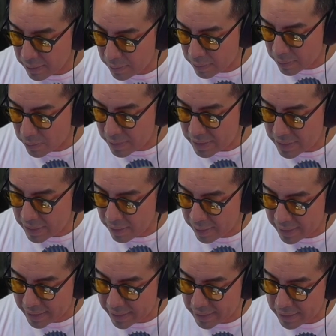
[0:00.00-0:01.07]
notice how
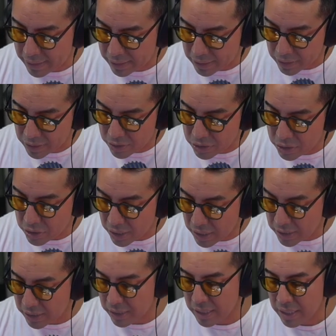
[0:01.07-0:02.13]
I get a good
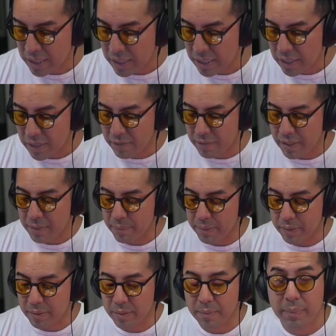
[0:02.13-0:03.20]
chunk of
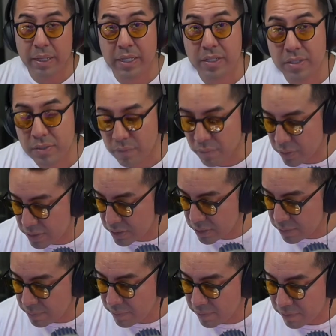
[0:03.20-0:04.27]
Epic Pages of
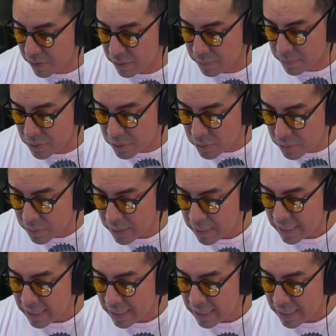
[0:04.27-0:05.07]
Wisdom Volume 2.